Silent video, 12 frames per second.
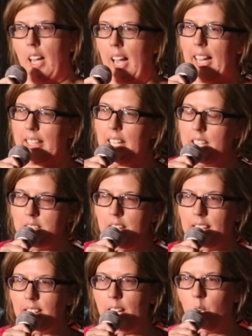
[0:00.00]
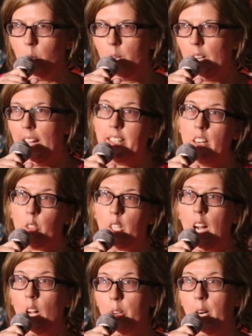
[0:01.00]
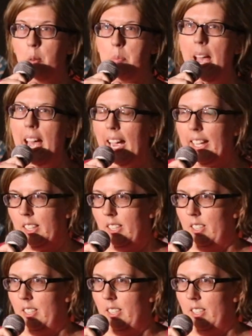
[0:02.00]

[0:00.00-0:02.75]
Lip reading: I can't take that order, I never call her back.